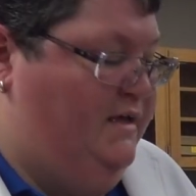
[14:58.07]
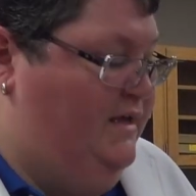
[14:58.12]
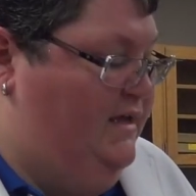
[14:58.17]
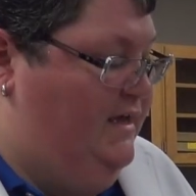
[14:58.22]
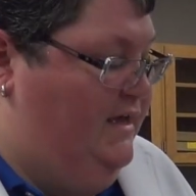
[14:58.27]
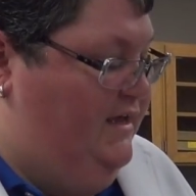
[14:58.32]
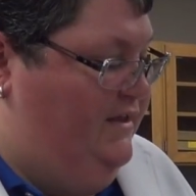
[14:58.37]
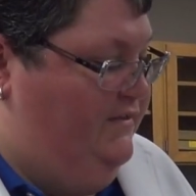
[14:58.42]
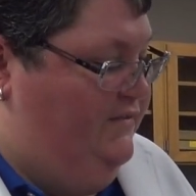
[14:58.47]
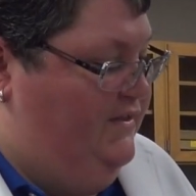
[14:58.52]

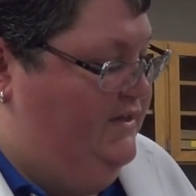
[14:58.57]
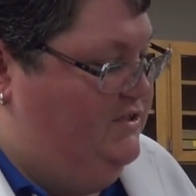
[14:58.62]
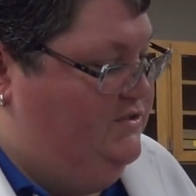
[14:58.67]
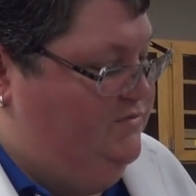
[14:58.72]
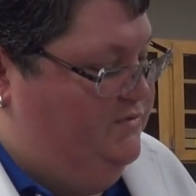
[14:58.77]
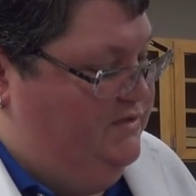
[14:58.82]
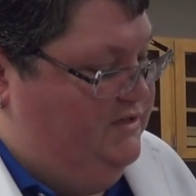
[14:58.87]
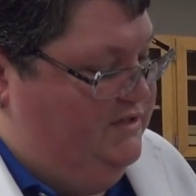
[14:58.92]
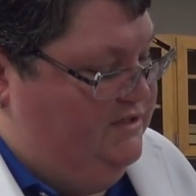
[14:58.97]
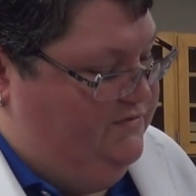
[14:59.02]
And this
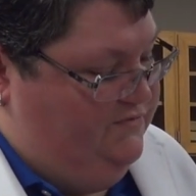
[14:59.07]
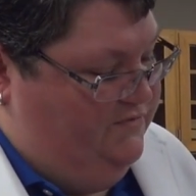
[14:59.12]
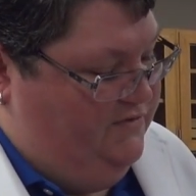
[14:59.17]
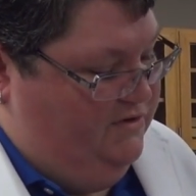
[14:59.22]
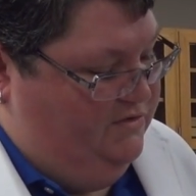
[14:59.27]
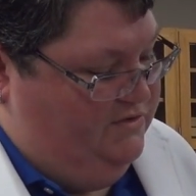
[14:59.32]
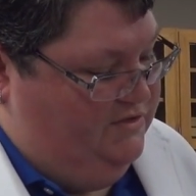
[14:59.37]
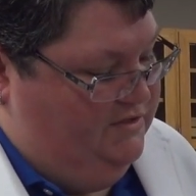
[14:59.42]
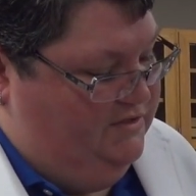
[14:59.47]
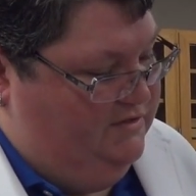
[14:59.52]
one is
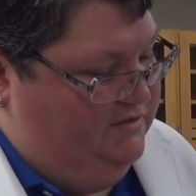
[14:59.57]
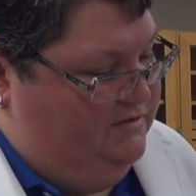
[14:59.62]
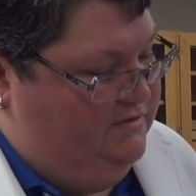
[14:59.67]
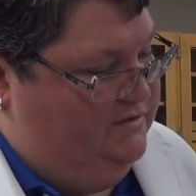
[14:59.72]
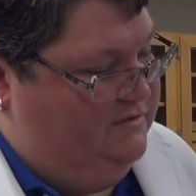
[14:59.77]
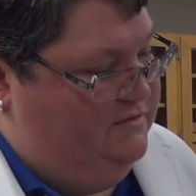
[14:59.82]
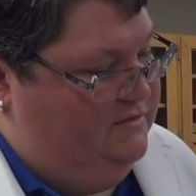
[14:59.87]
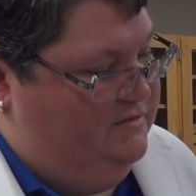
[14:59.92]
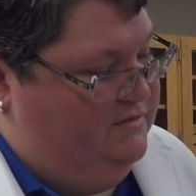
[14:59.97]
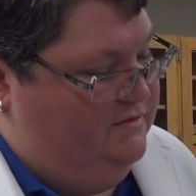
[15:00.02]
frozen
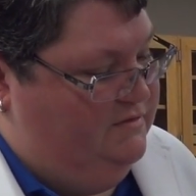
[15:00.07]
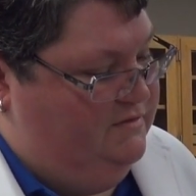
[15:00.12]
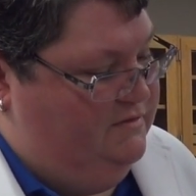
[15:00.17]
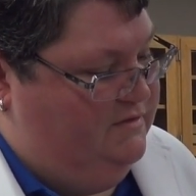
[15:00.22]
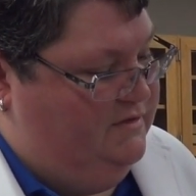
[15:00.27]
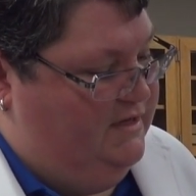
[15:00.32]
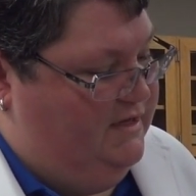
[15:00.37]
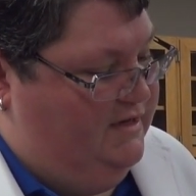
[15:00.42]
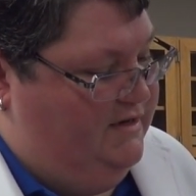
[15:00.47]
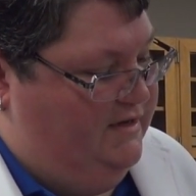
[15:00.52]

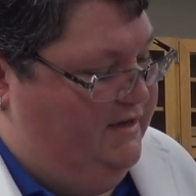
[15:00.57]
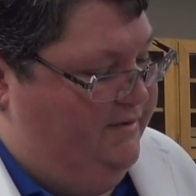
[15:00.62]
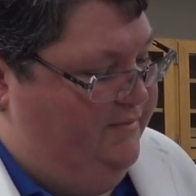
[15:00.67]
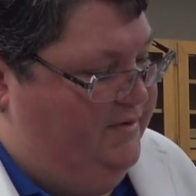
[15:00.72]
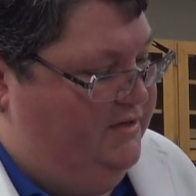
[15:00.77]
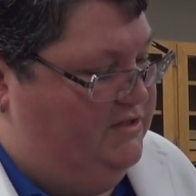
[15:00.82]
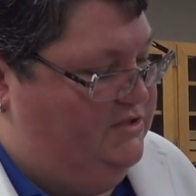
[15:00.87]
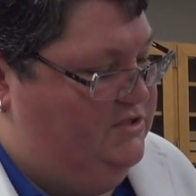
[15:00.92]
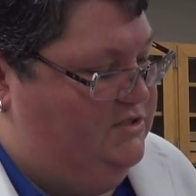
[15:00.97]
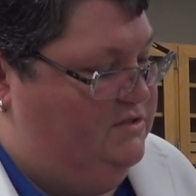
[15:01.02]
at a
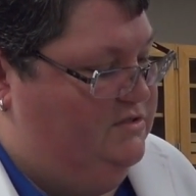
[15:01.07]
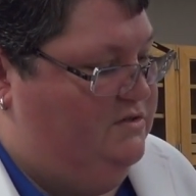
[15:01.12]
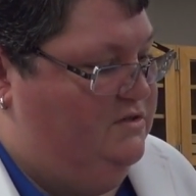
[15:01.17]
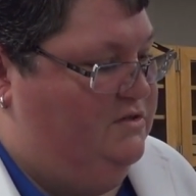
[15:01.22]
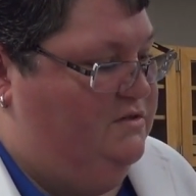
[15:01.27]
much